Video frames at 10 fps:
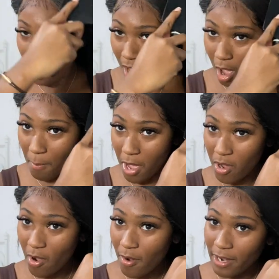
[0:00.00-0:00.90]
oh my
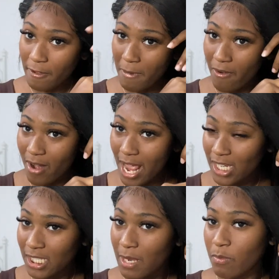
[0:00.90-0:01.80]
God, if my
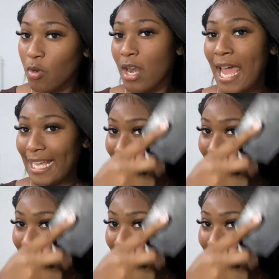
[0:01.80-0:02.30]
relationship not like